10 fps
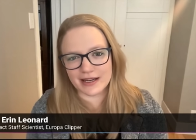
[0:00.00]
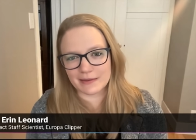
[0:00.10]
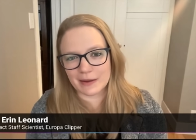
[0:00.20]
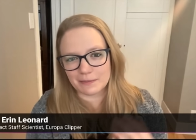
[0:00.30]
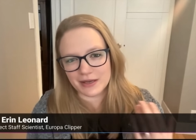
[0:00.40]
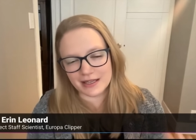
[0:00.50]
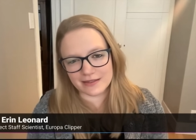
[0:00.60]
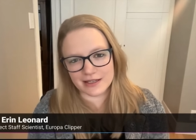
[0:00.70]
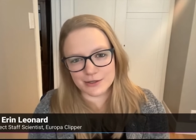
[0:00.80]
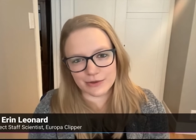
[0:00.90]
and being
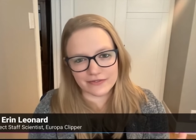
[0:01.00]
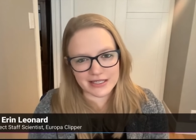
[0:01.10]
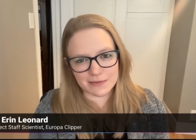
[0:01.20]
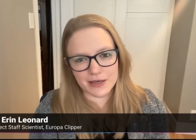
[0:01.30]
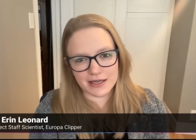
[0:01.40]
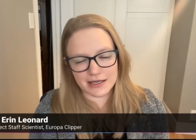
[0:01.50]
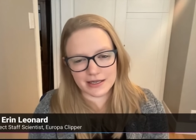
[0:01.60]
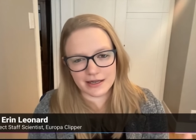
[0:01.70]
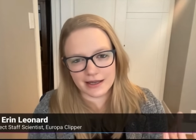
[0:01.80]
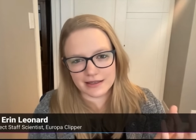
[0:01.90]
that sort of
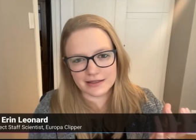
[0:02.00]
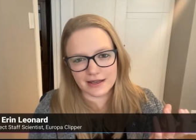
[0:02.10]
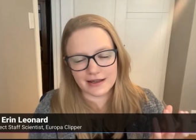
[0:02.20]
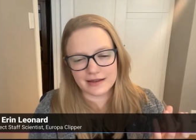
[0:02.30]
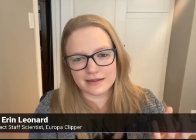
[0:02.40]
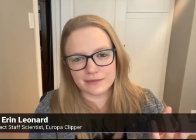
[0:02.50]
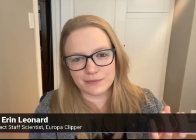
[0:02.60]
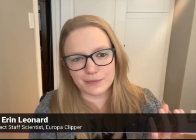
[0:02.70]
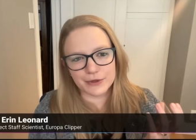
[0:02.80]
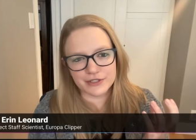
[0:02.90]
independent and
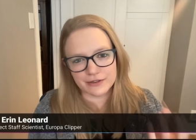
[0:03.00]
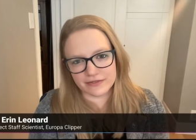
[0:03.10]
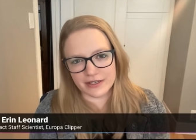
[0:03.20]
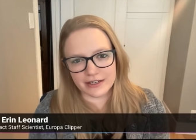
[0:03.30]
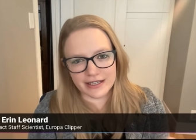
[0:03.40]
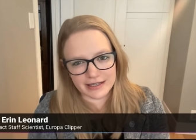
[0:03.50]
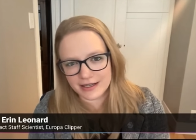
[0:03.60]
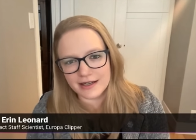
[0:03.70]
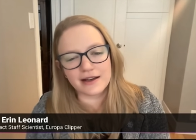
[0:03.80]
persevering